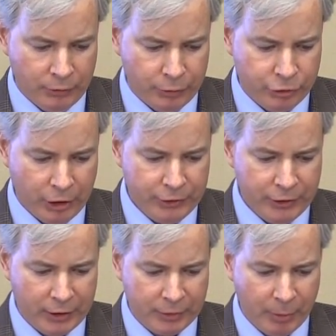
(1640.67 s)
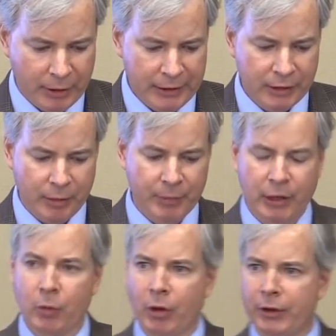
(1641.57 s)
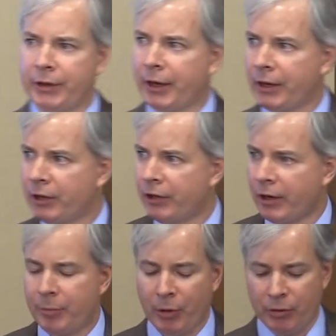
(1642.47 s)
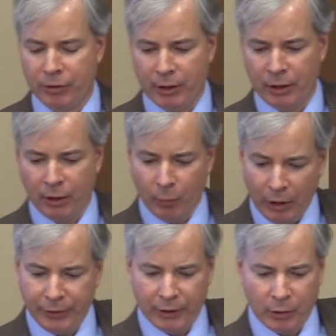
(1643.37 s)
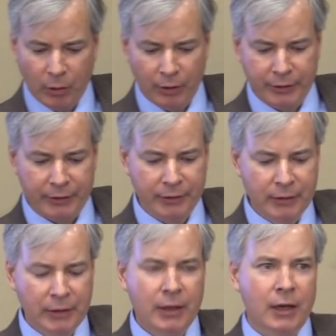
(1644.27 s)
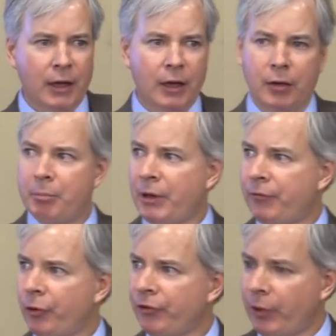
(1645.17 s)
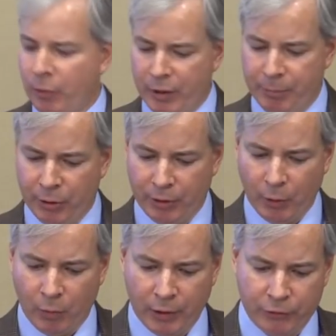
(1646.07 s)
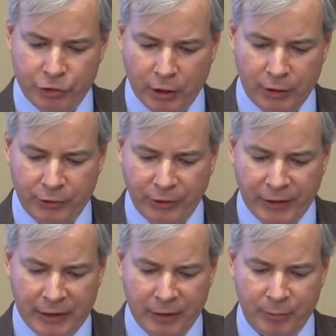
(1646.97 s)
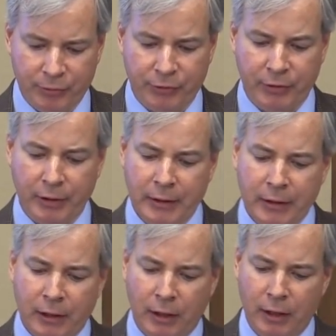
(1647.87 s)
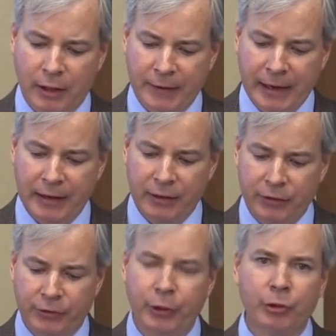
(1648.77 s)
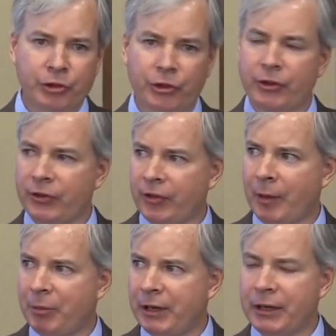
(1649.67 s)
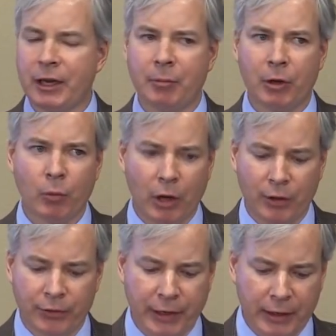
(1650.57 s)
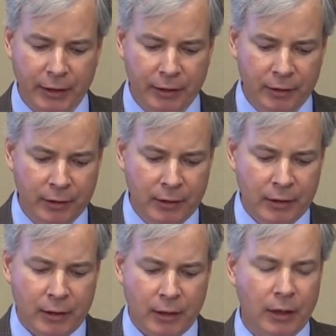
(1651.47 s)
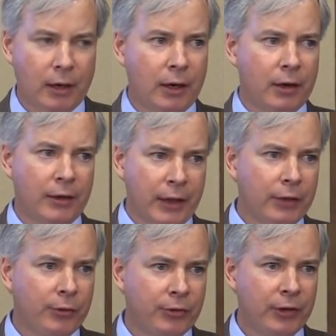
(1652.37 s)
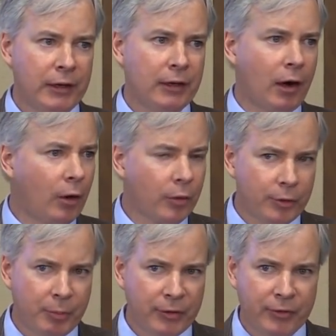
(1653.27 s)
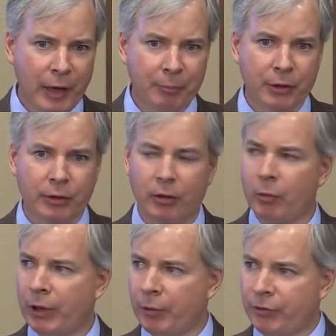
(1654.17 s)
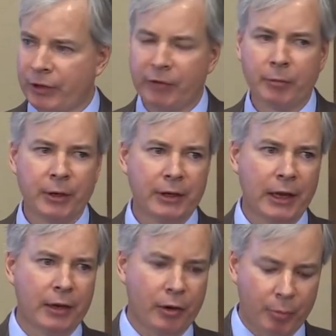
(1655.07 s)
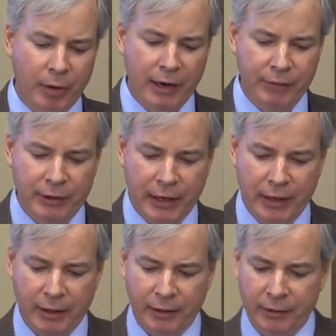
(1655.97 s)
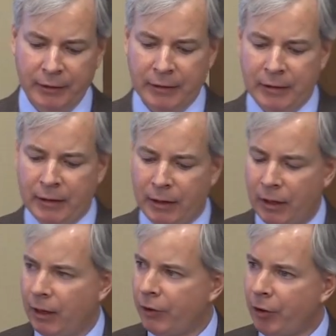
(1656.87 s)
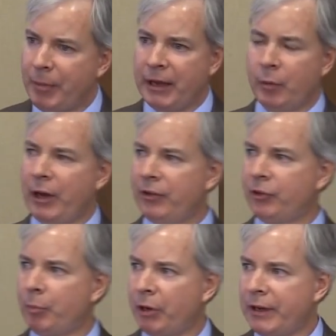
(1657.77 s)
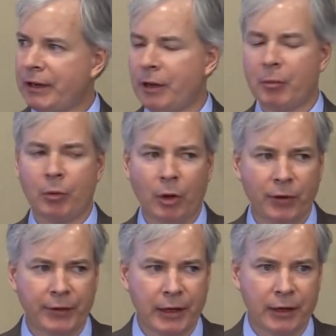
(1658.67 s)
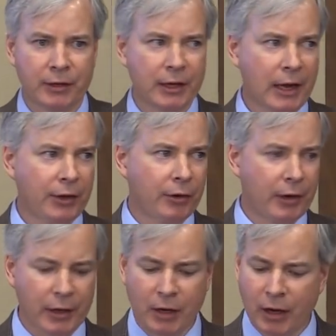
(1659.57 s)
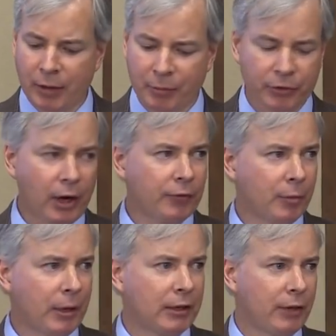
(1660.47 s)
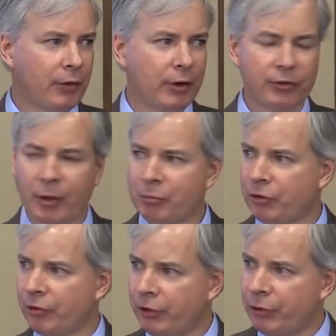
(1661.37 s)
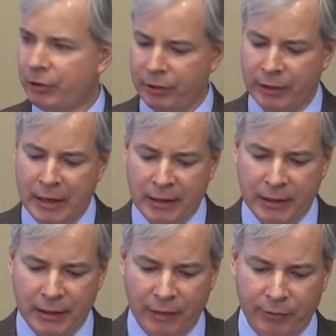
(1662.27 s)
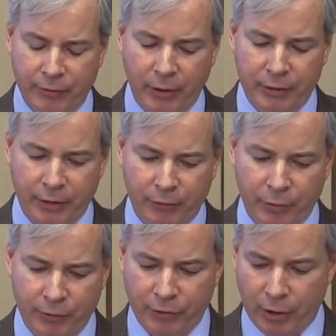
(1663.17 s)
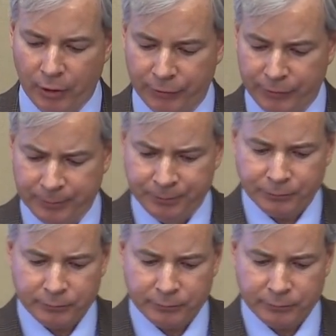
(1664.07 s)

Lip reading: So John talked about income inequality, and I'm going to talk about wealth inequality. But first, I want to build on one of John's themes, and that is don't just accept income and wealth data that you see. Always be skeptical, whether it's government data or private data. There are many ways to put income and wealth data together, and economists often make different assumptions, and you can get some very different results.